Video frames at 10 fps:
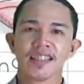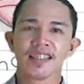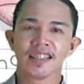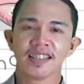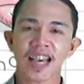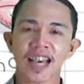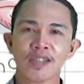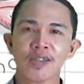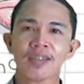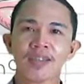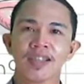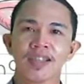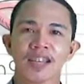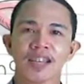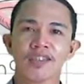Now,
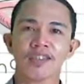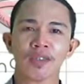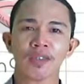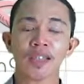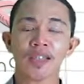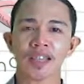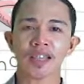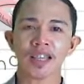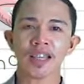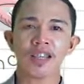as you can see,